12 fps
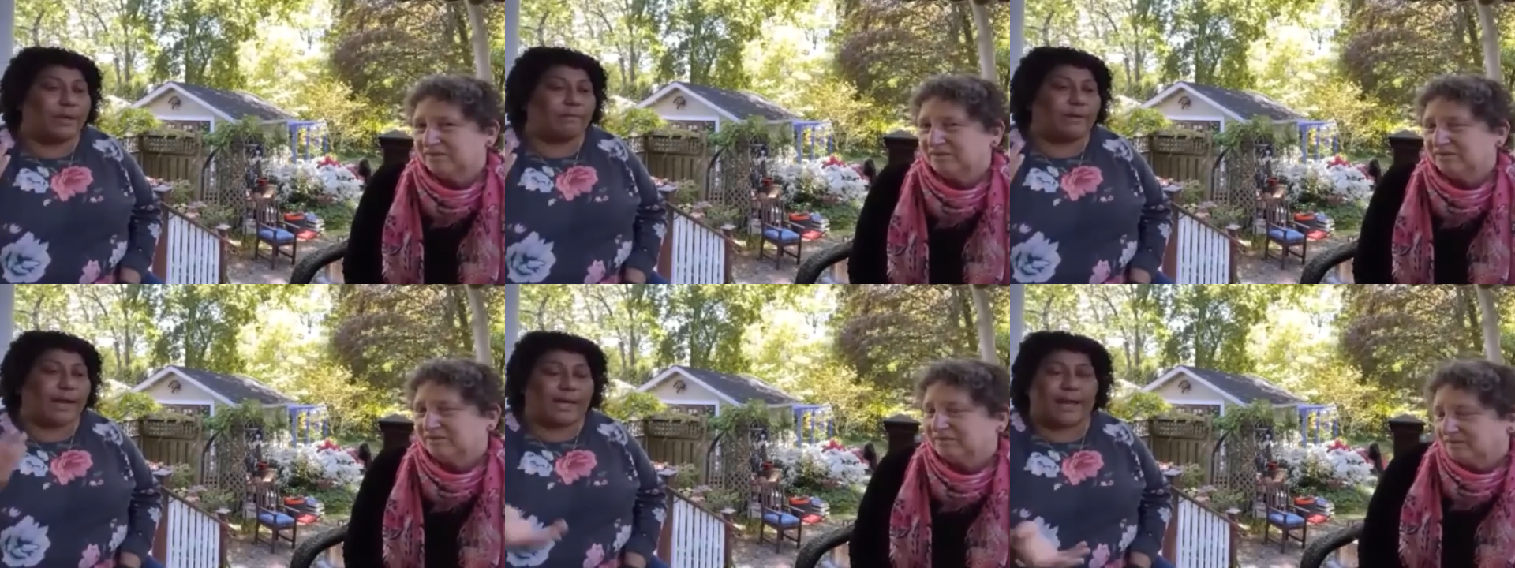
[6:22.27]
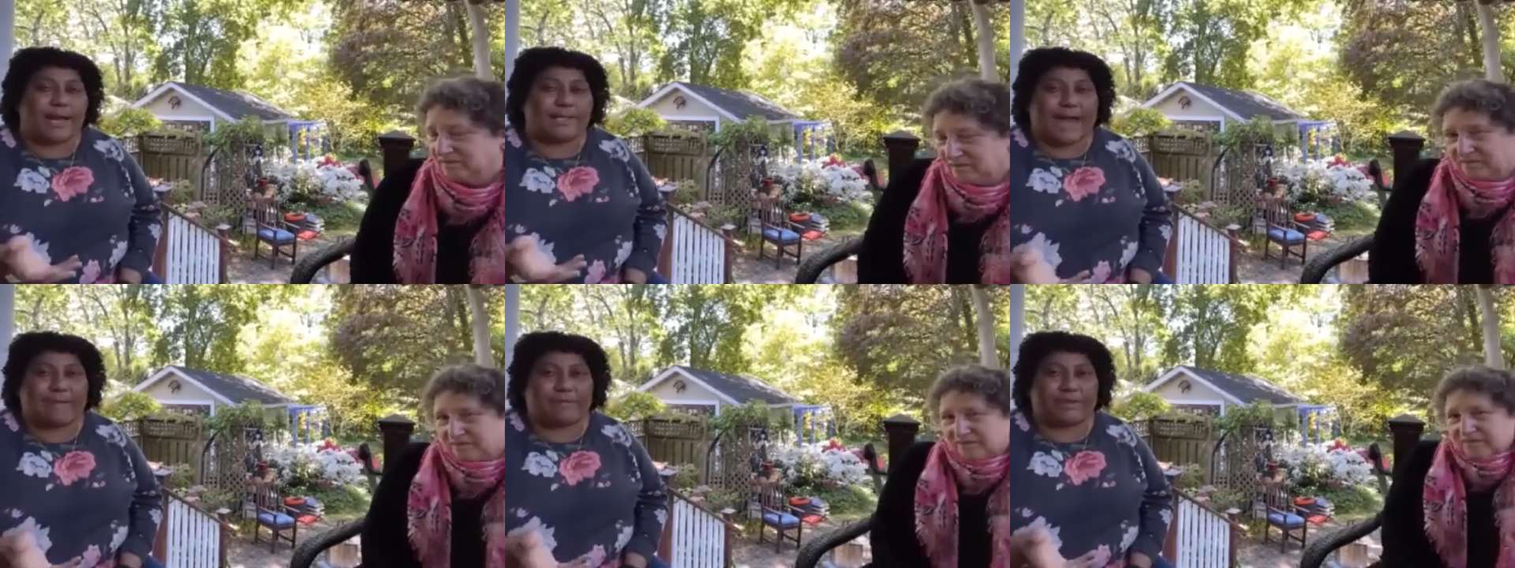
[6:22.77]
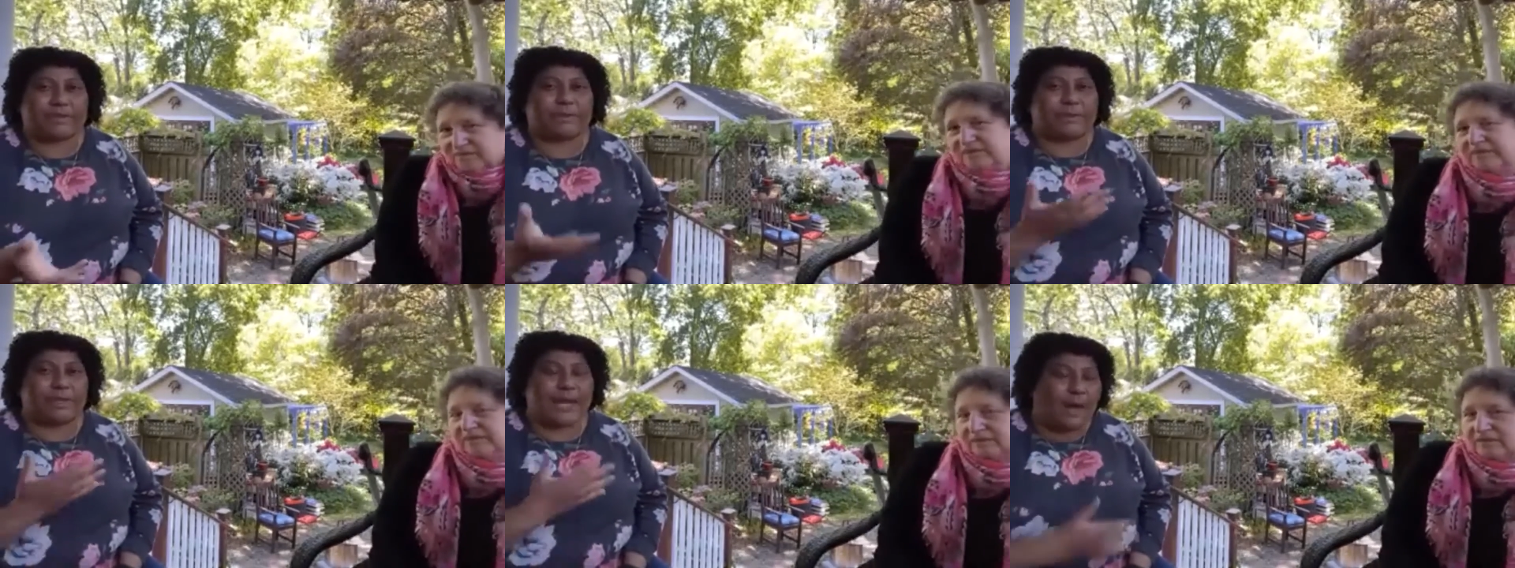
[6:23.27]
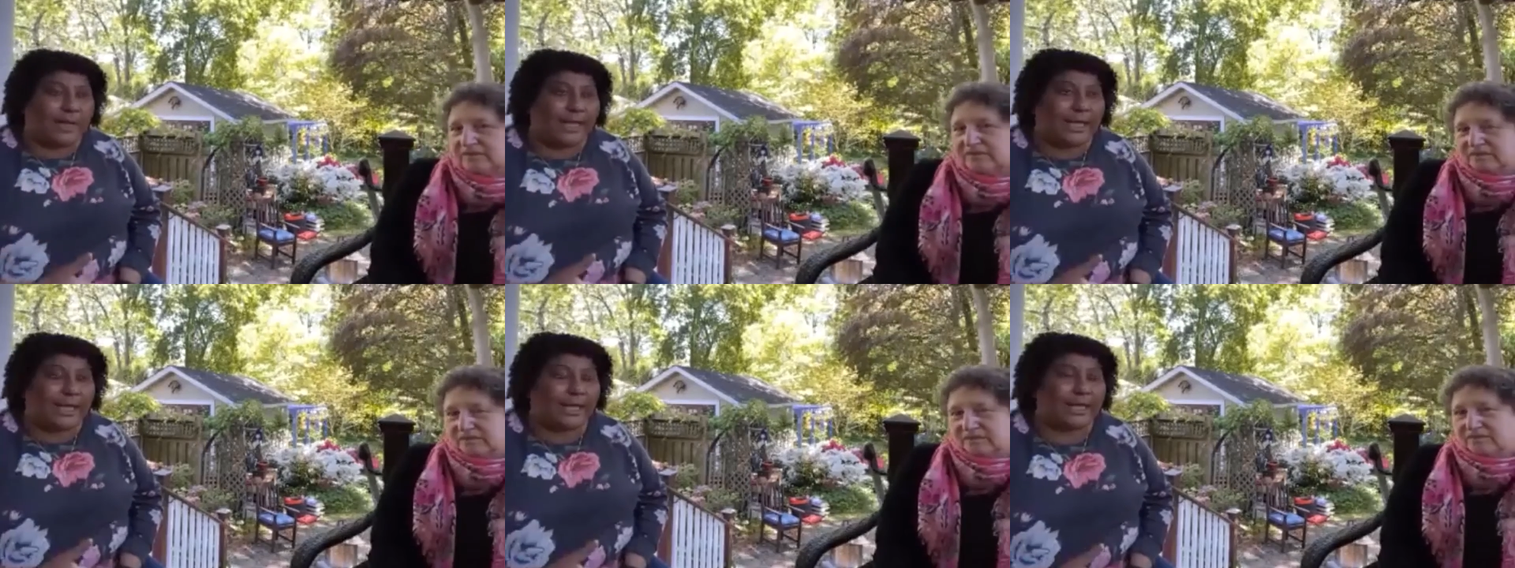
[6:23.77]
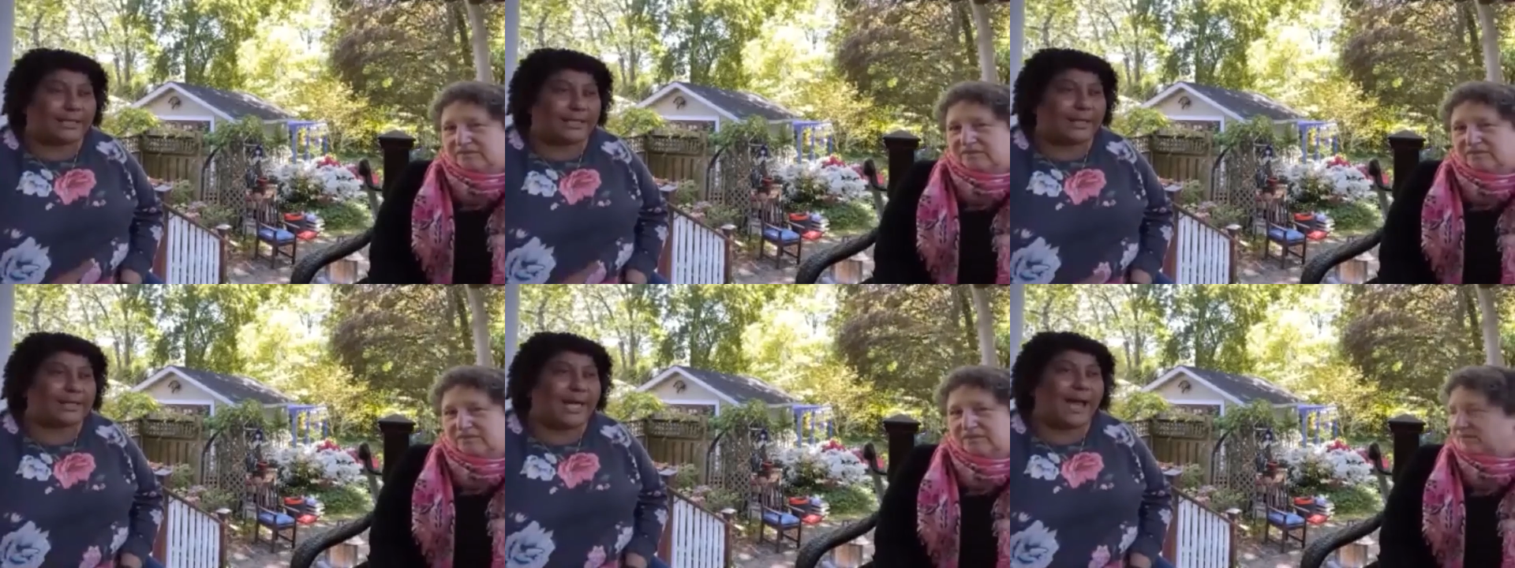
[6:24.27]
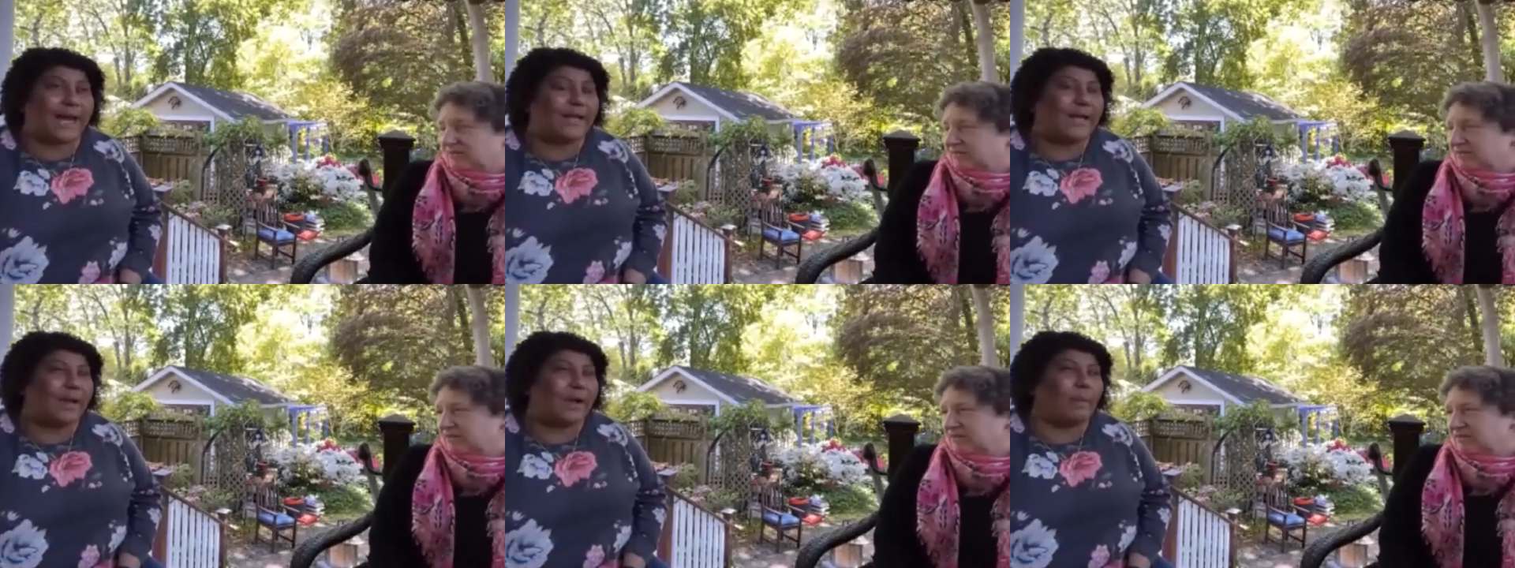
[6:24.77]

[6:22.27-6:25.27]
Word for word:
Speaker 1: recognize after school and how it can get kids outside,